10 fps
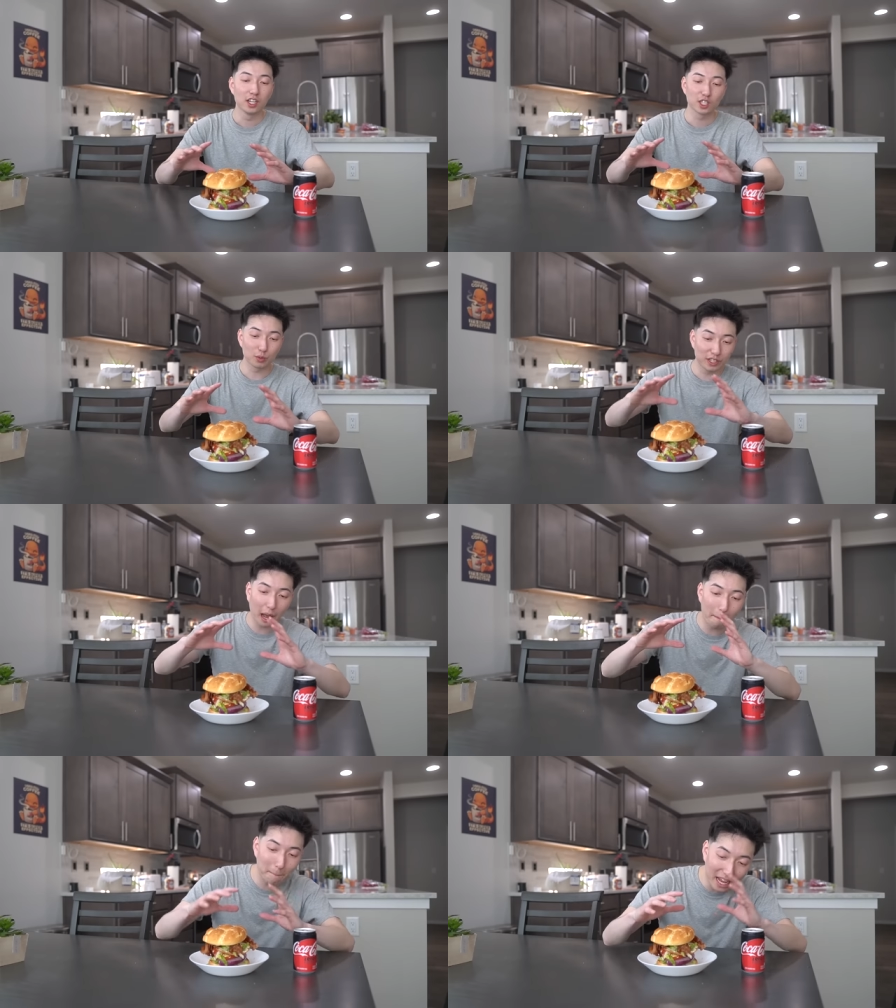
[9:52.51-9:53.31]
So we
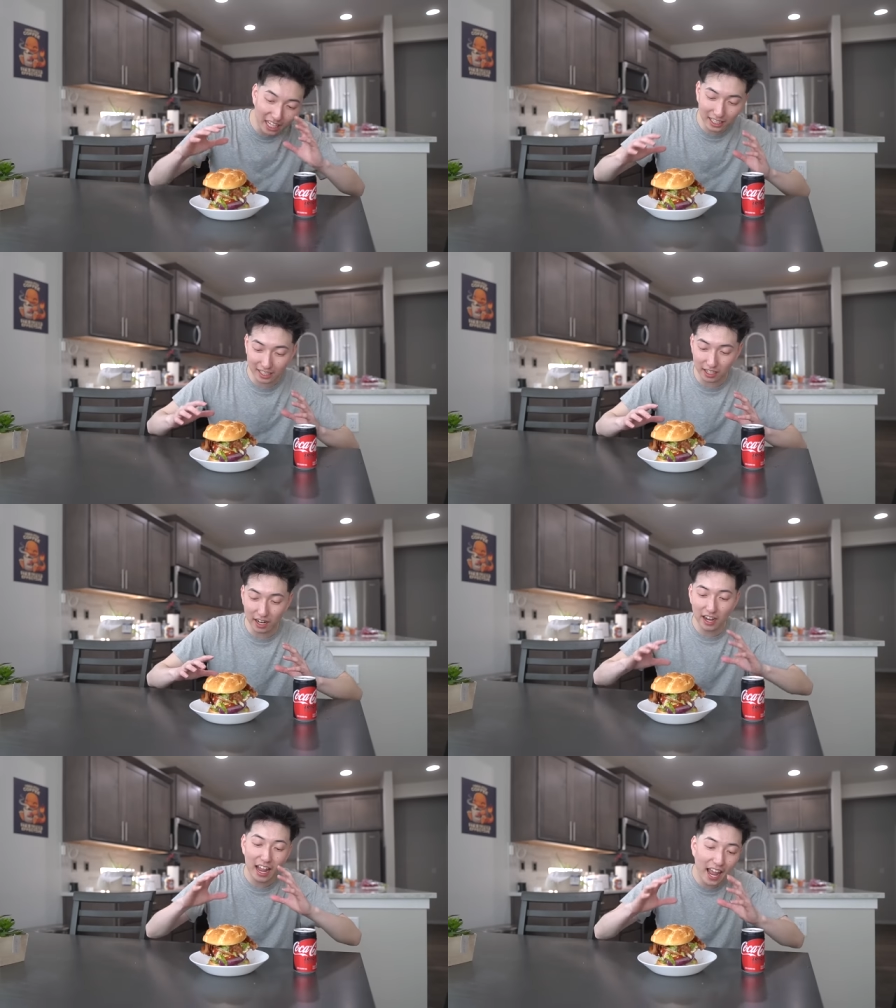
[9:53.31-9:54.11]
got
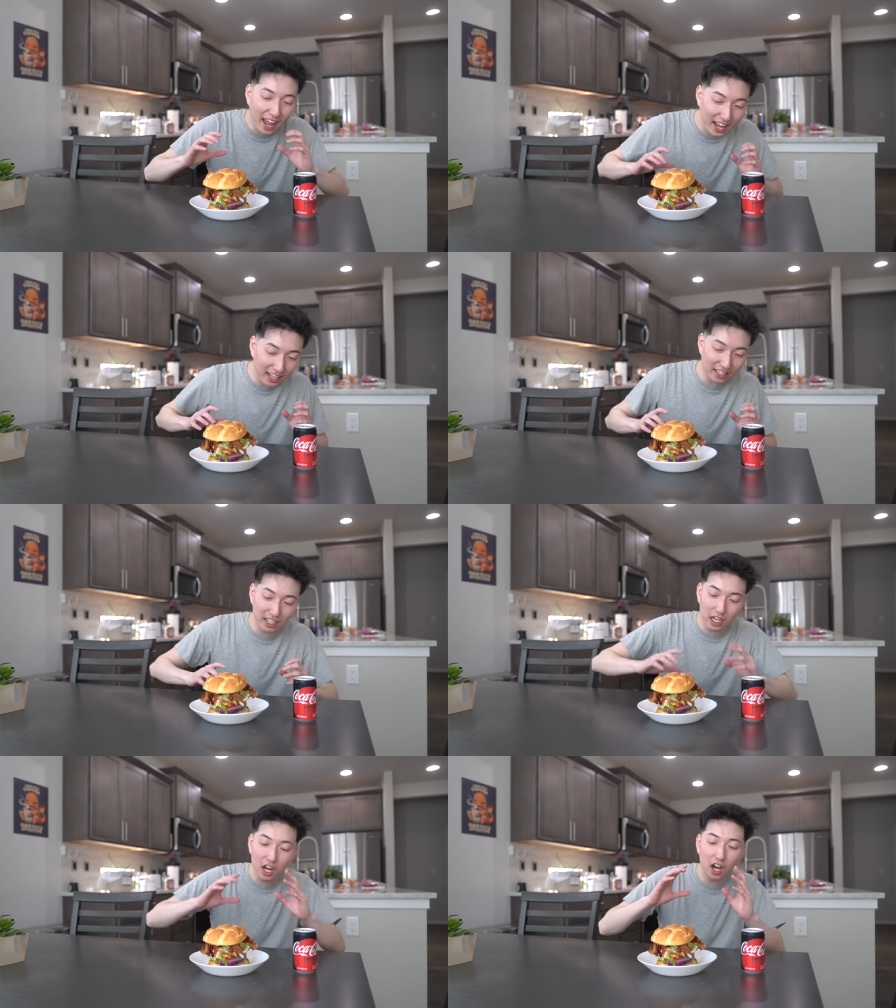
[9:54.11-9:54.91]
bacon,
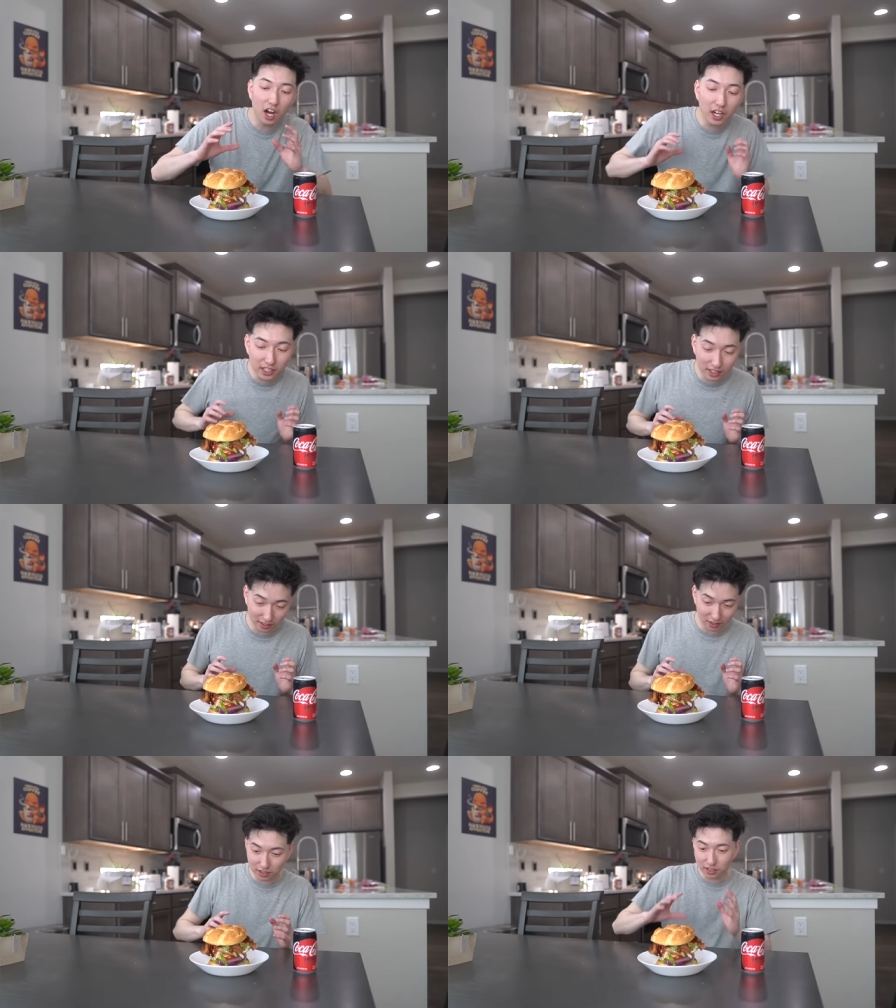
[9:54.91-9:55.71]
egg,
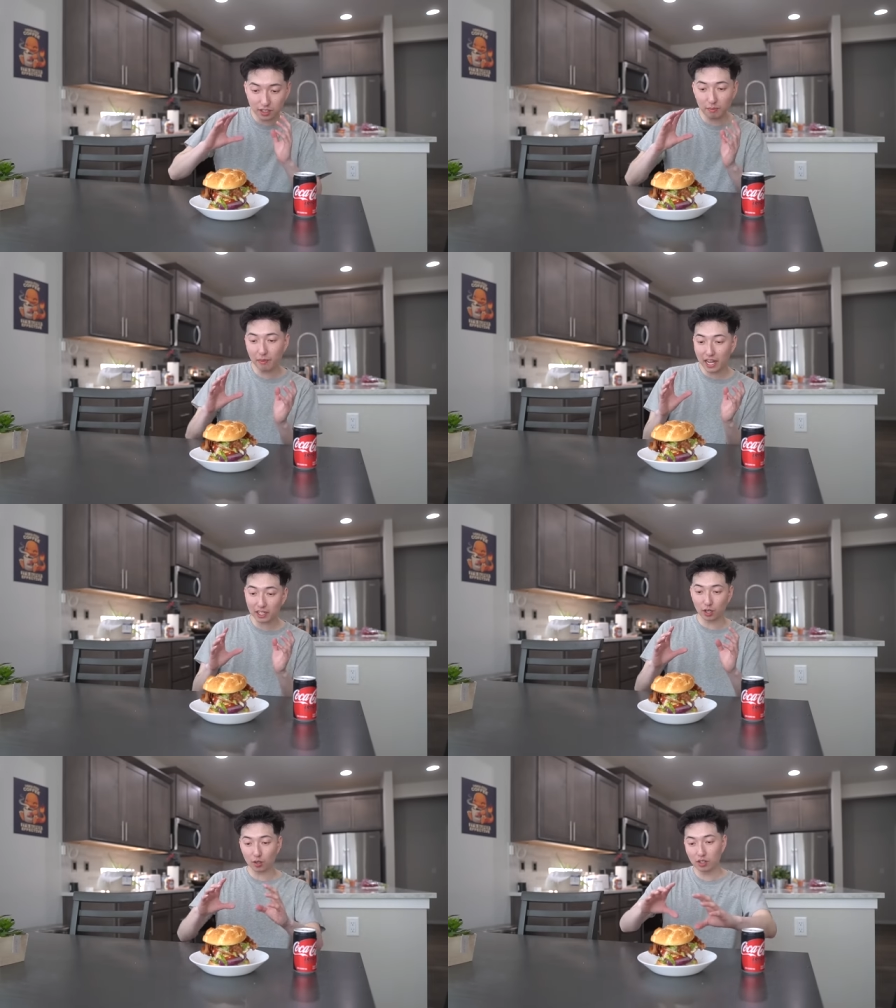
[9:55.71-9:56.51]
onions,
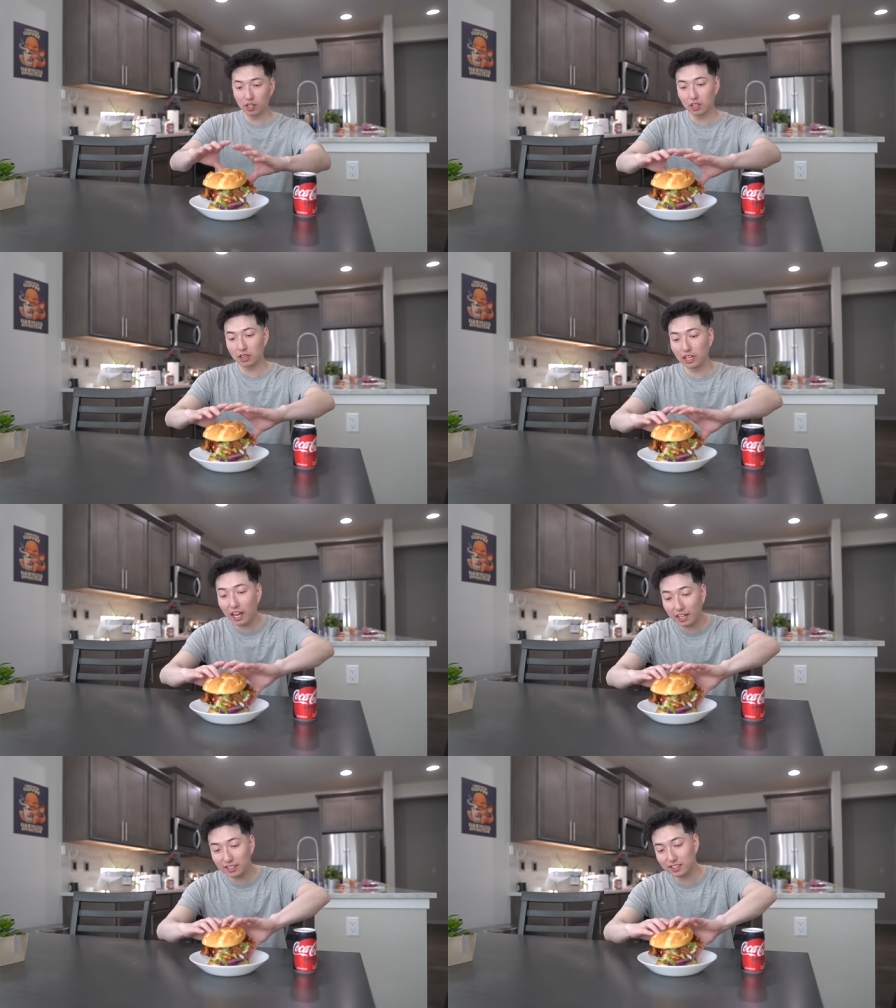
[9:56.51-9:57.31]
tomato,
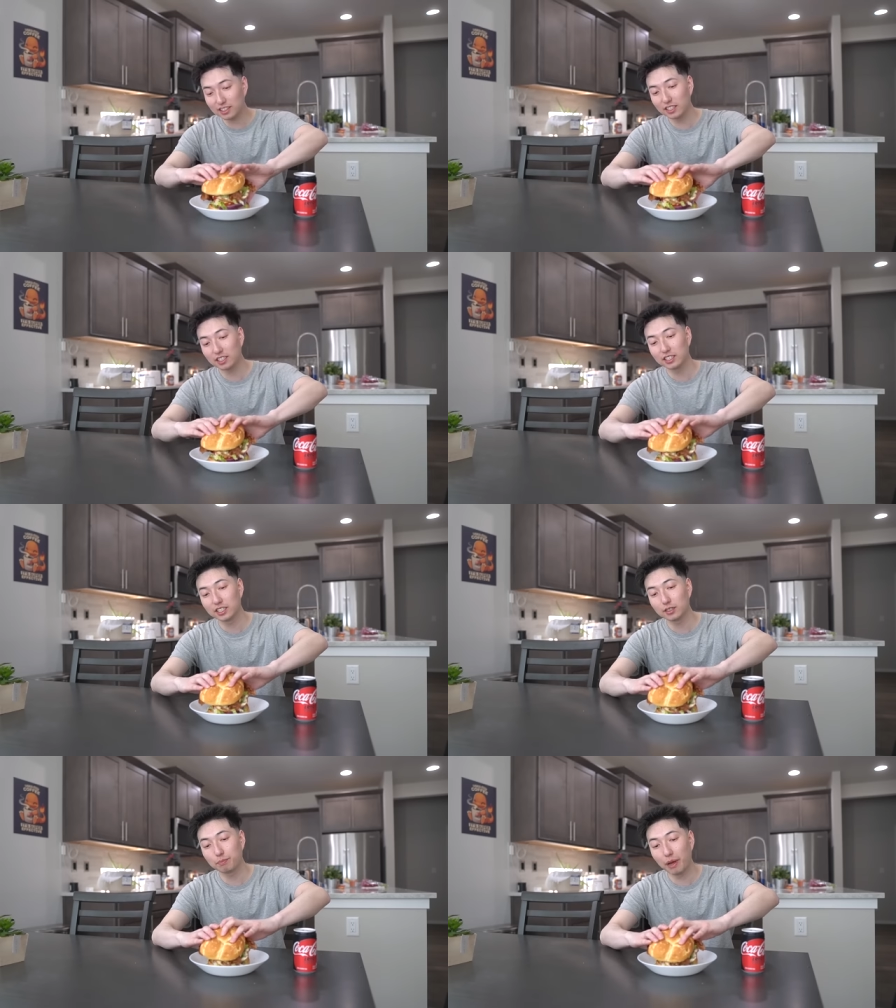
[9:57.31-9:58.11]
lettuce,
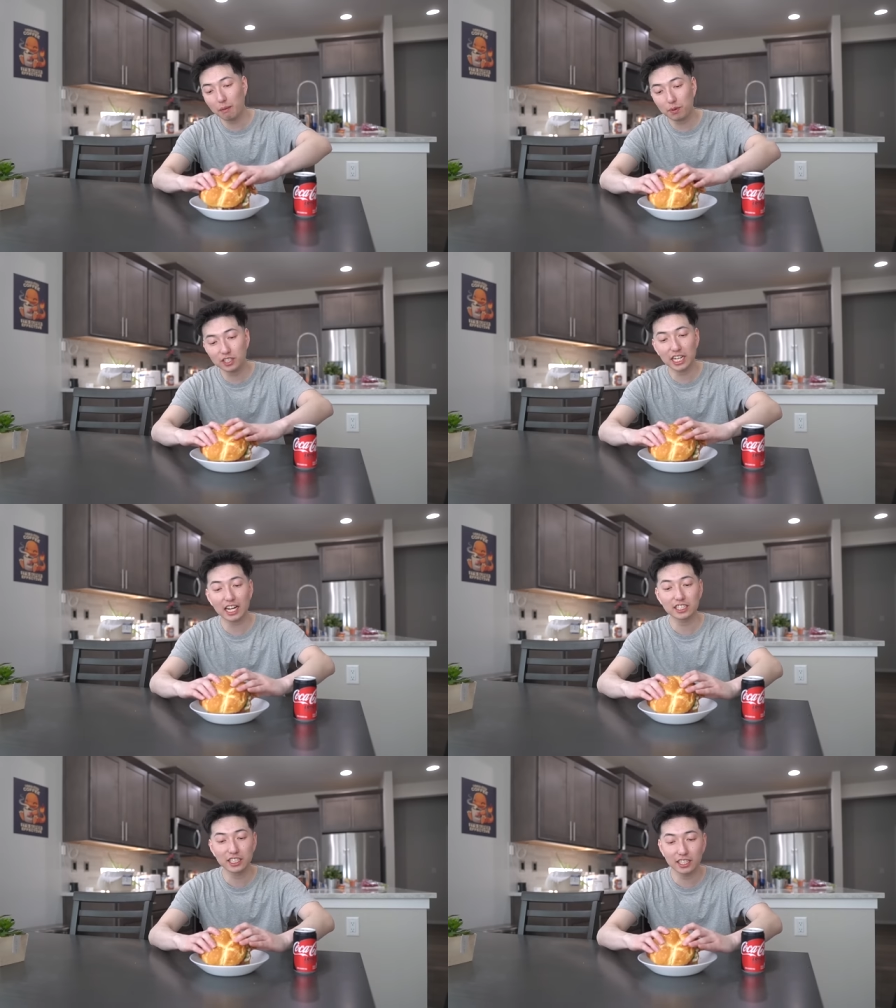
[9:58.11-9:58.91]
pepper
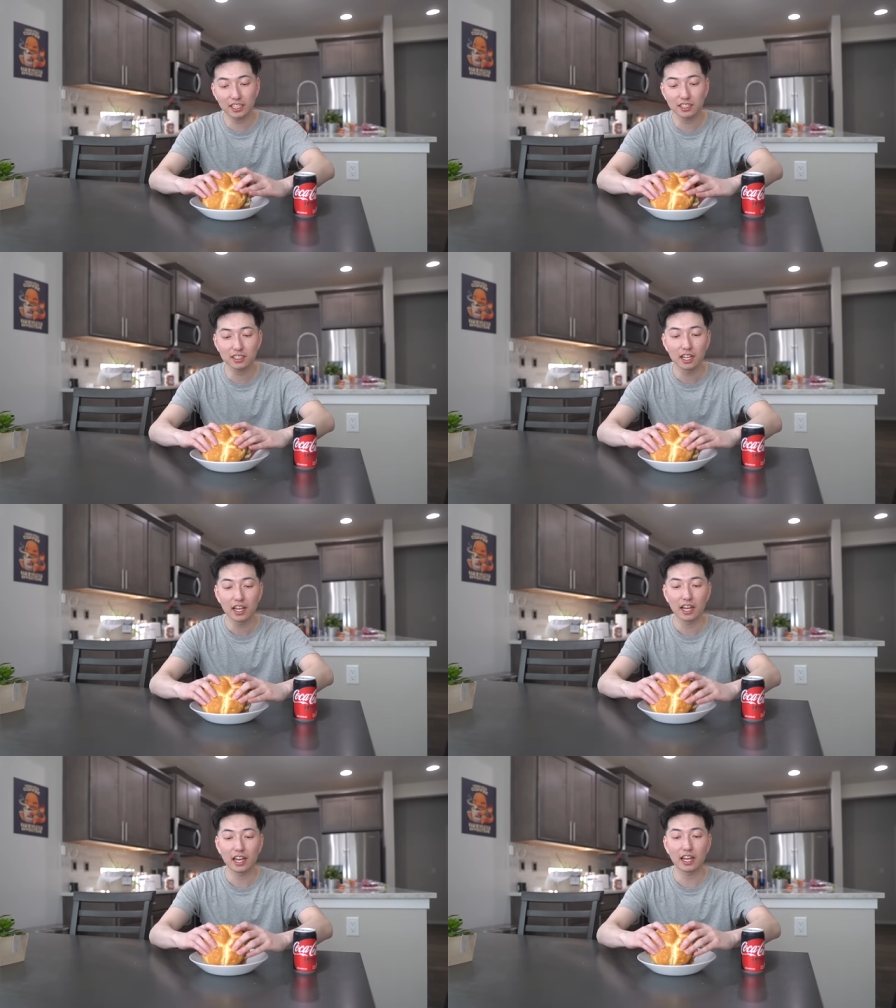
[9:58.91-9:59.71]
jack cheese,
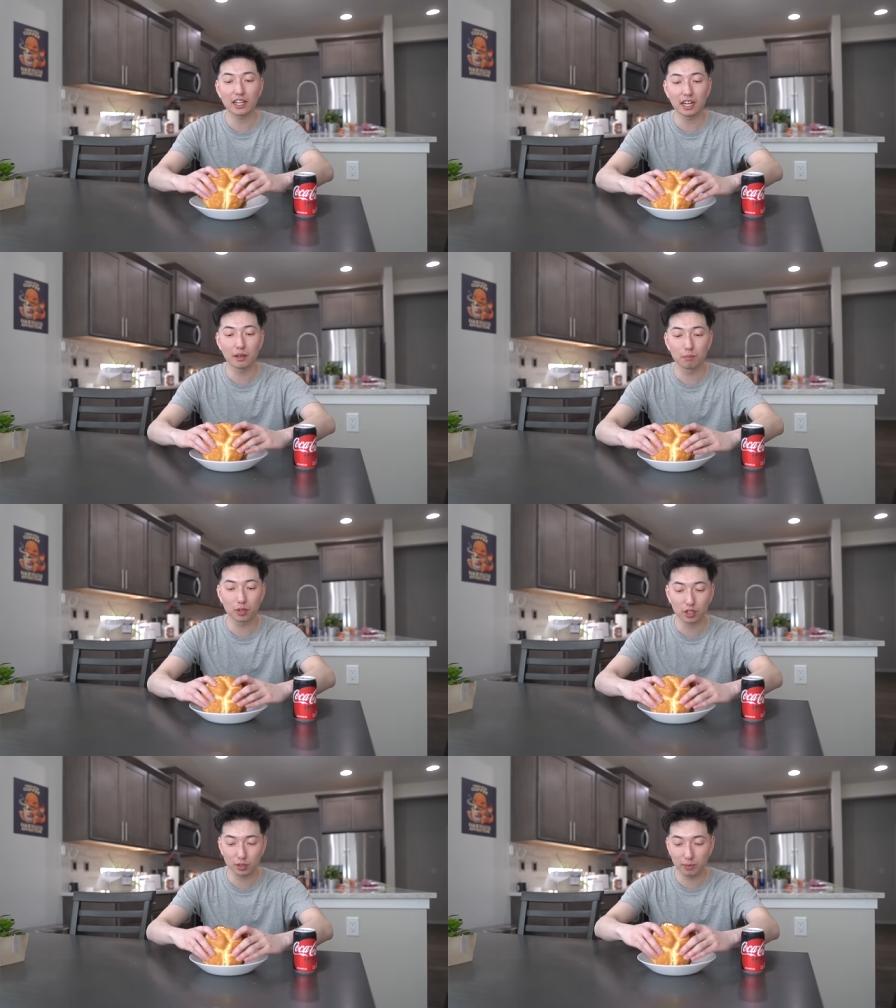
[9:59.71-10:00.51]
and a
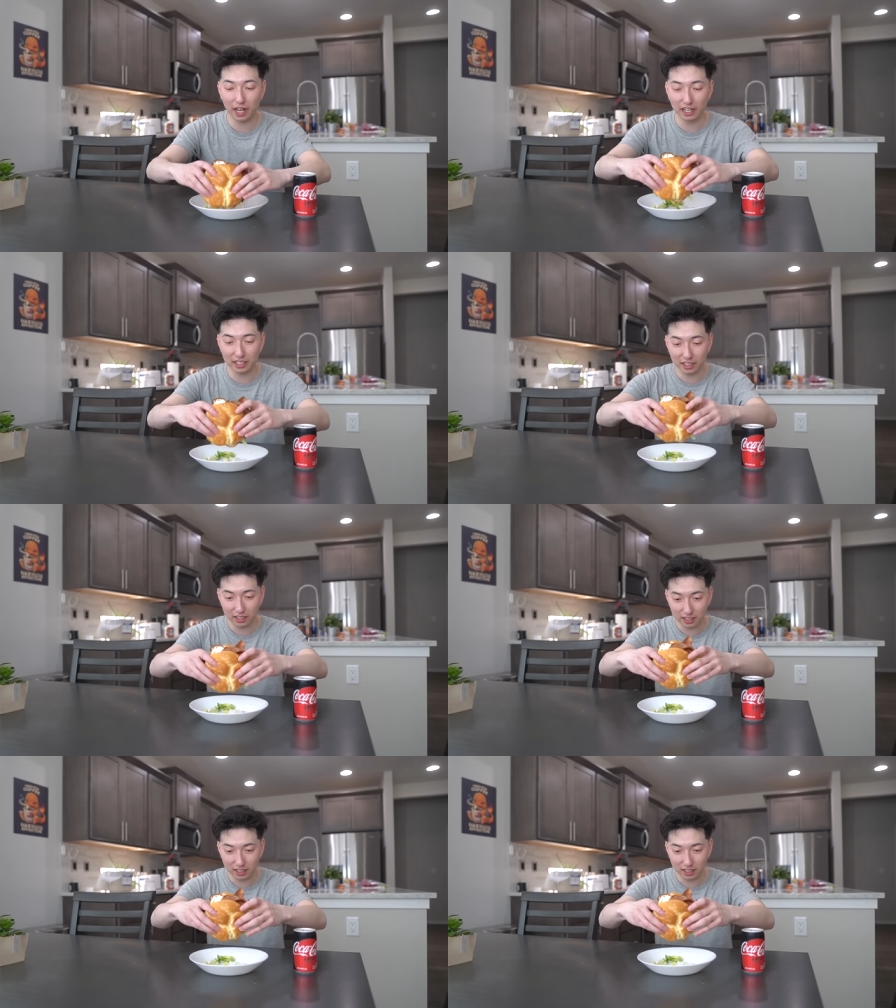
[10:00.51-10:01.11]
burger patty.